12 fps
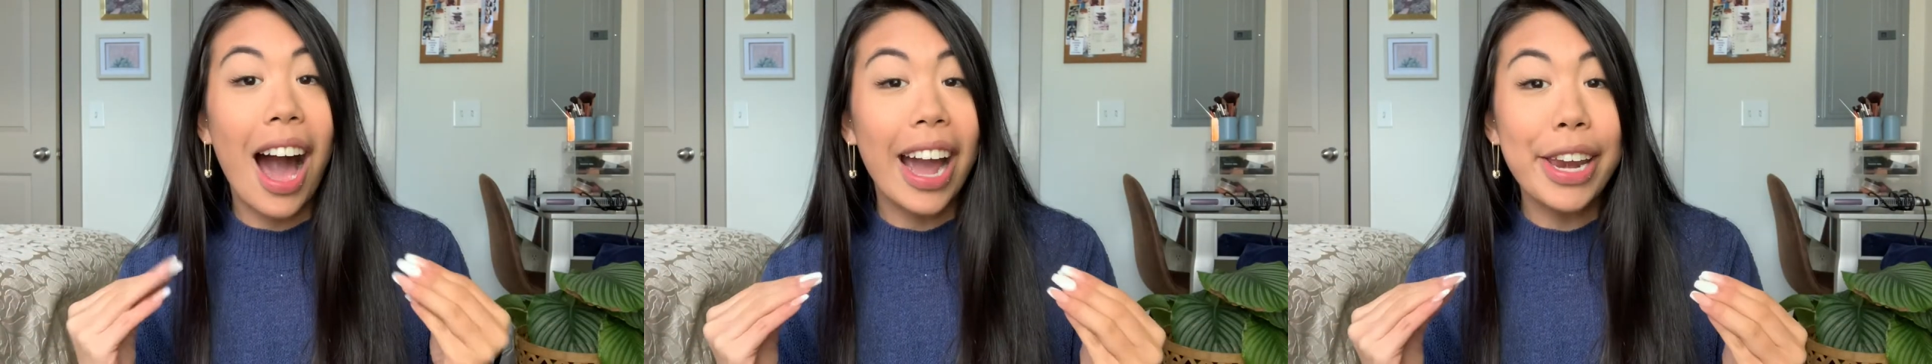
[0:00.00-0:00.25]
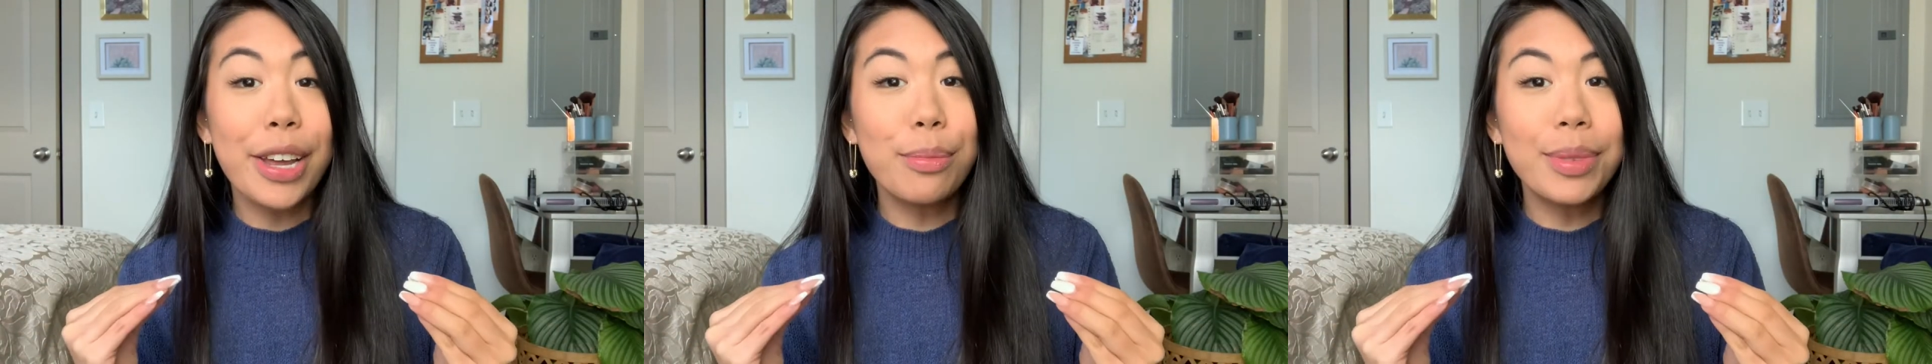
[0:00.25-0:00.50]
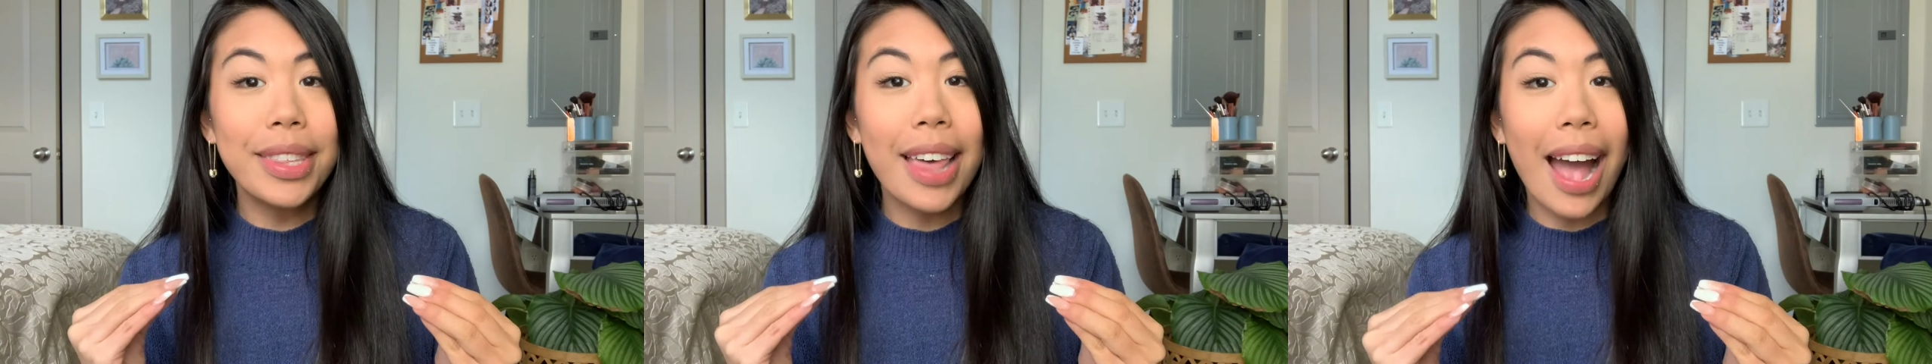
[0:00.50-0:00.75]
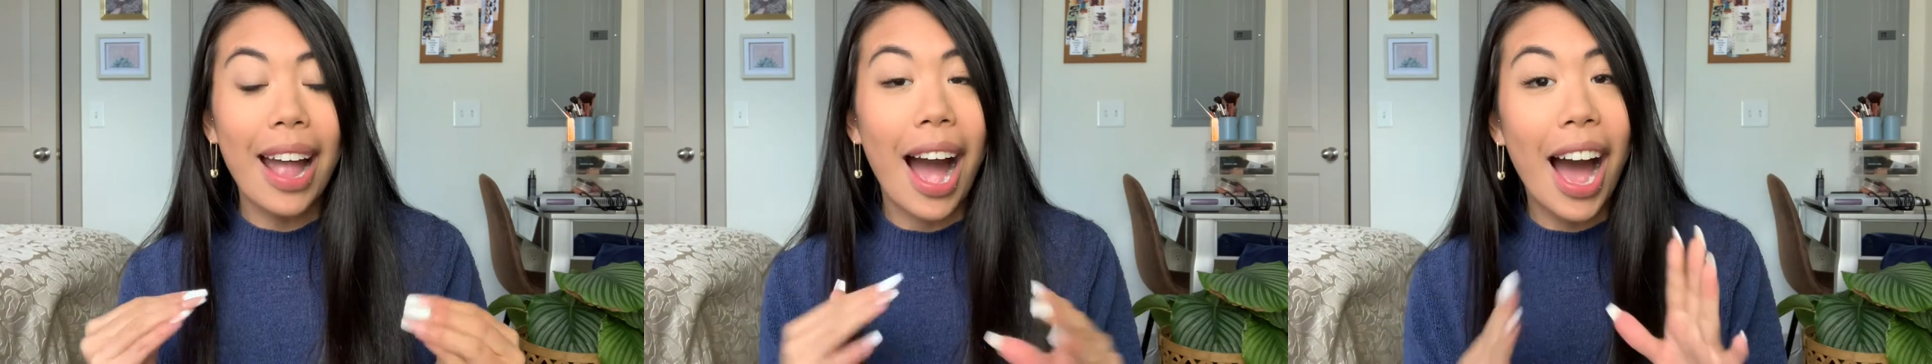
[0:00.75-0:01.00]
items
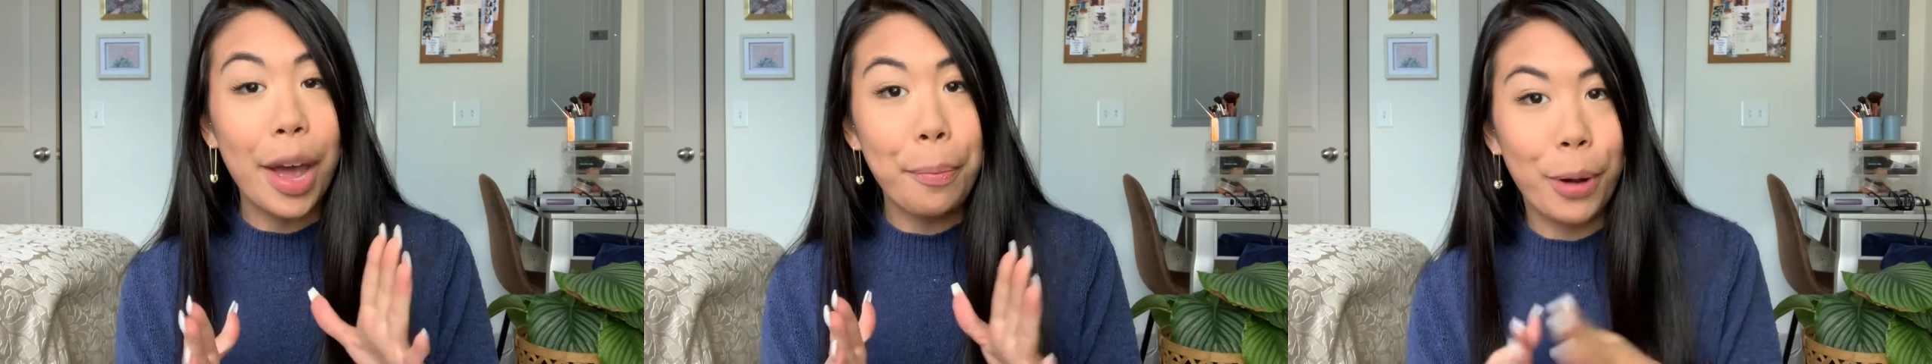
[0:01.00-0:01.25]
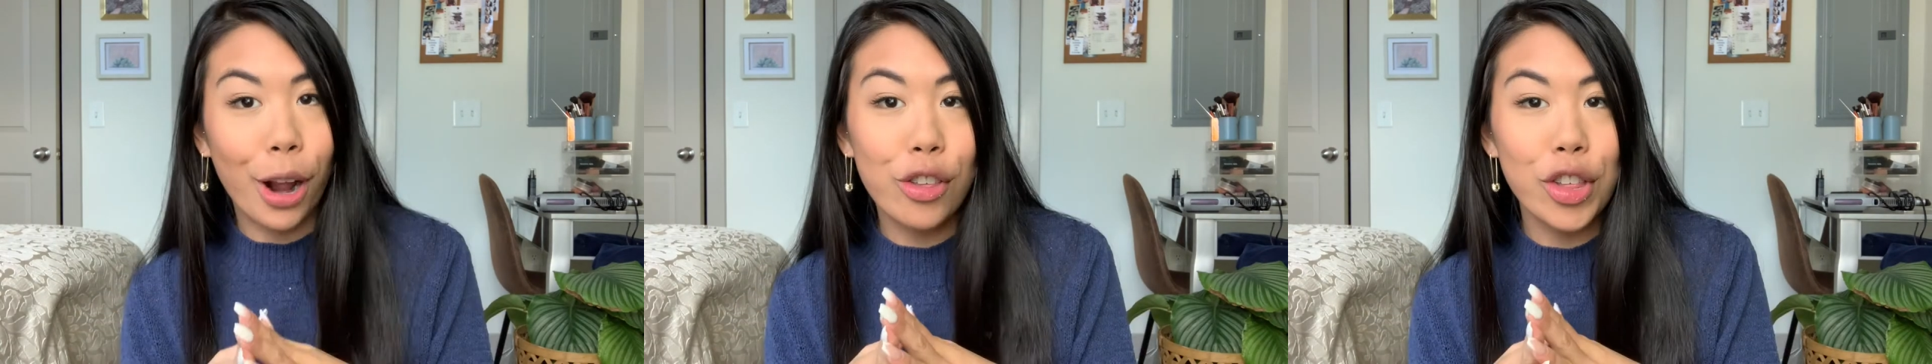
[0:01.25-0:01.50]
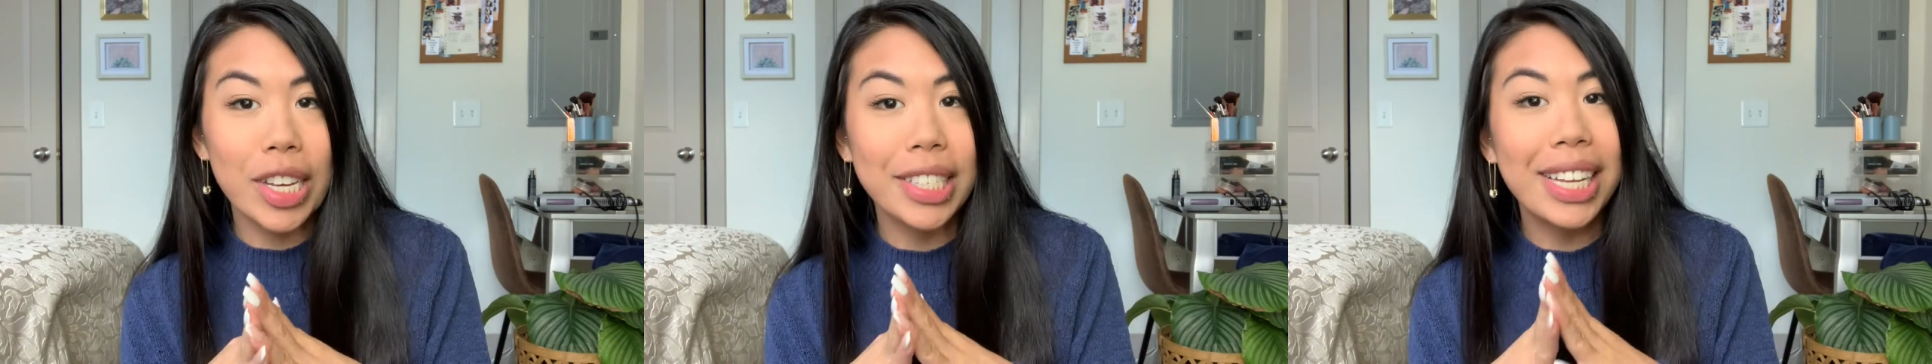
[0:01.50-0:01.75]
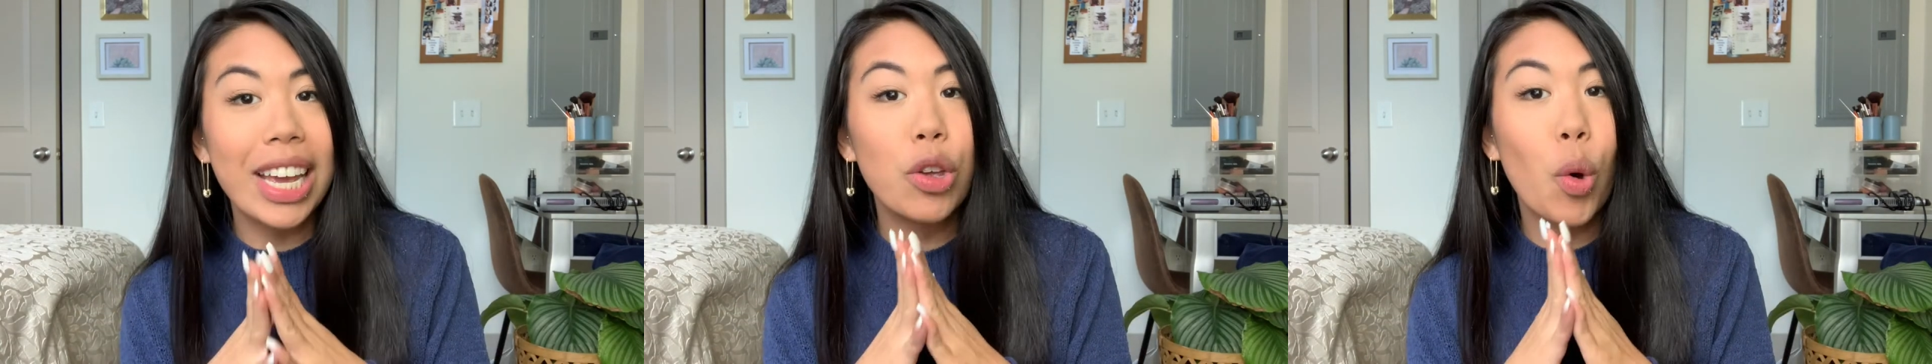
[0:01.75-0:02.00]
that I
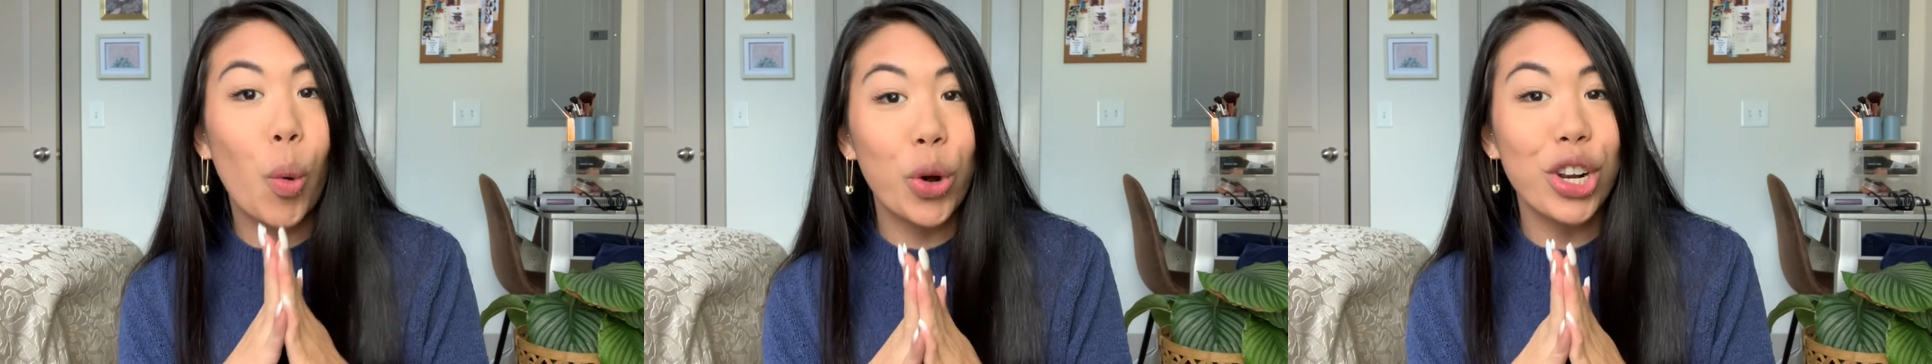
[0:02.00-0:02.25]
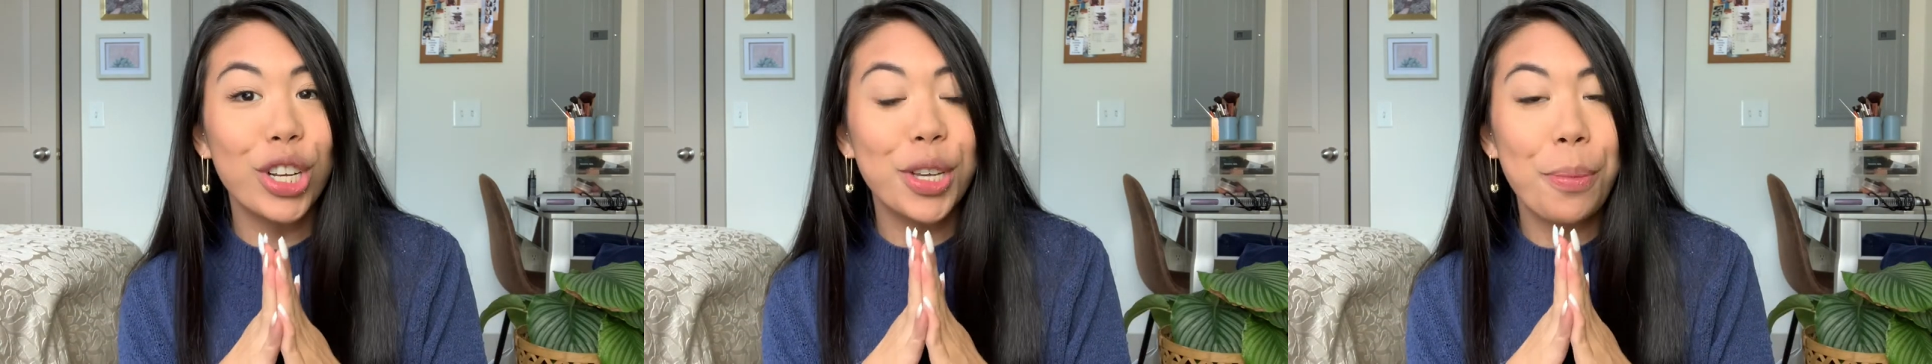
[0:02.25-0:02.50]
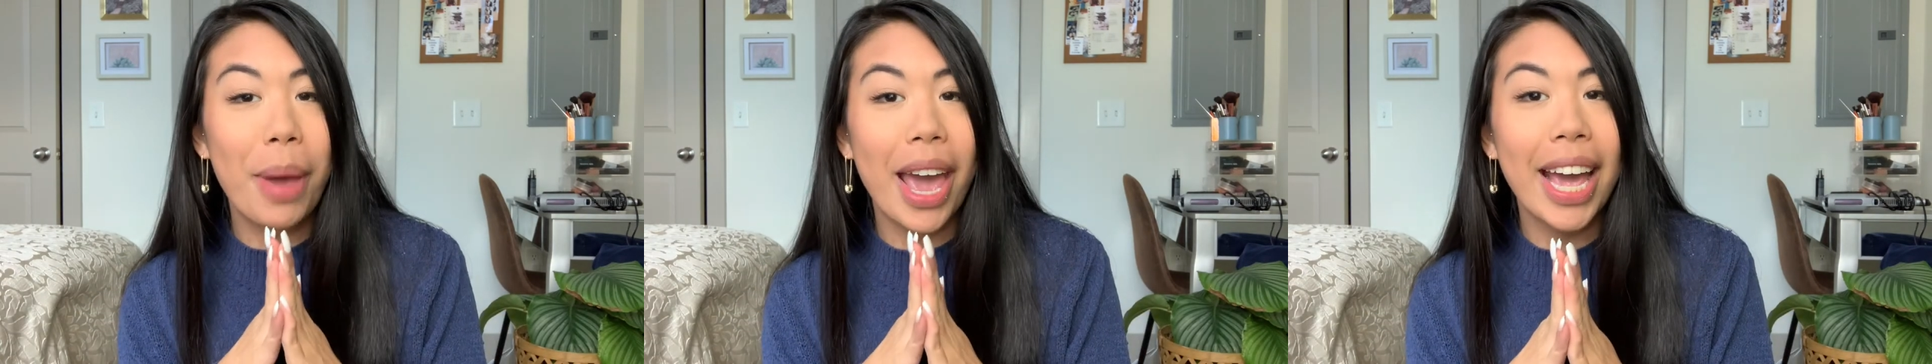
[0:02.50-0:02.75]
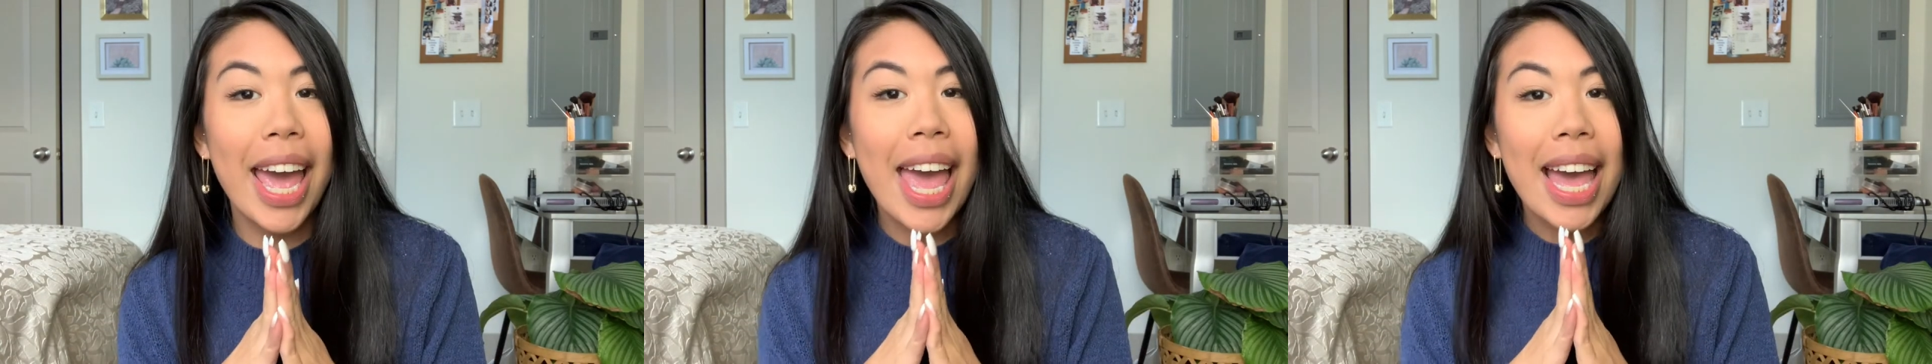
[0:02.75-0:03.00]
purchased in order to
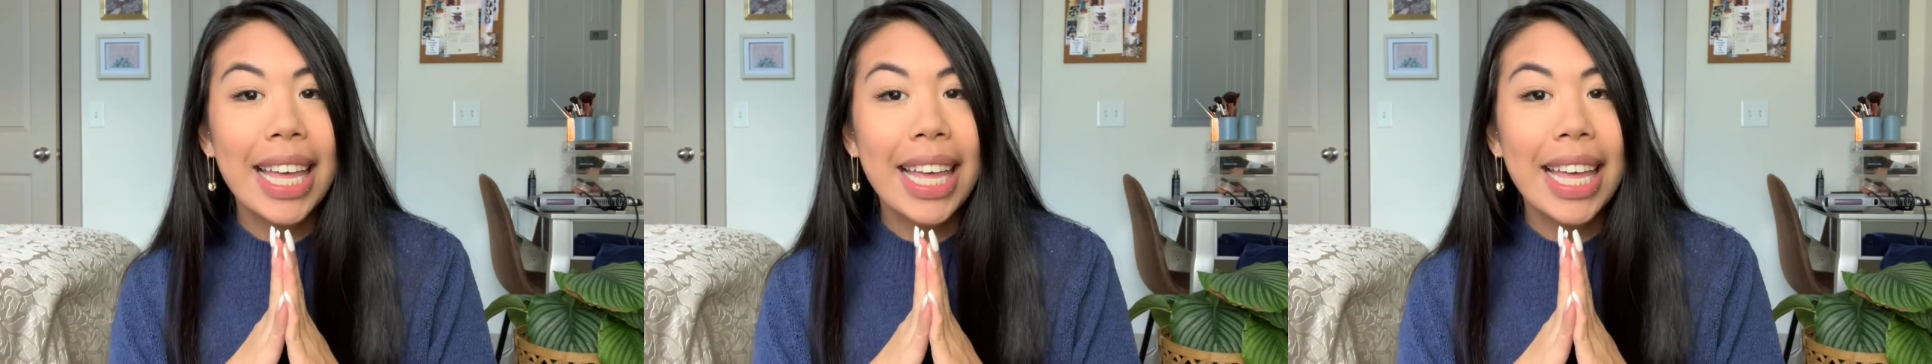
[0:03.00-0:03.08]
make